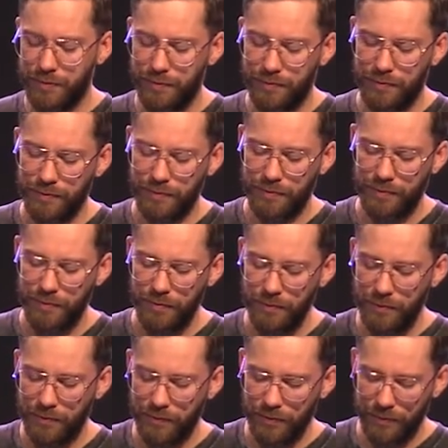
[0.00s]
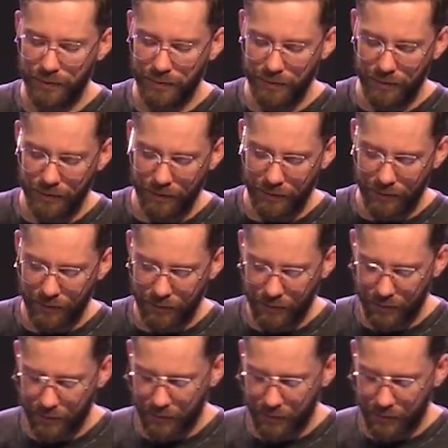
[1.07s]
(no one is talking)